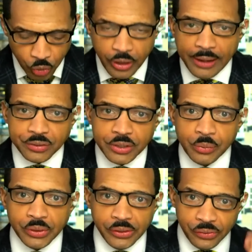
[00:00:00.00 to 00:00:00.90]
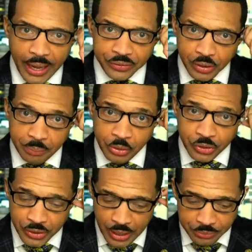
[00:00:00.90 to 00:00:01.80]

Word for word: gonna have to deal with this as a community.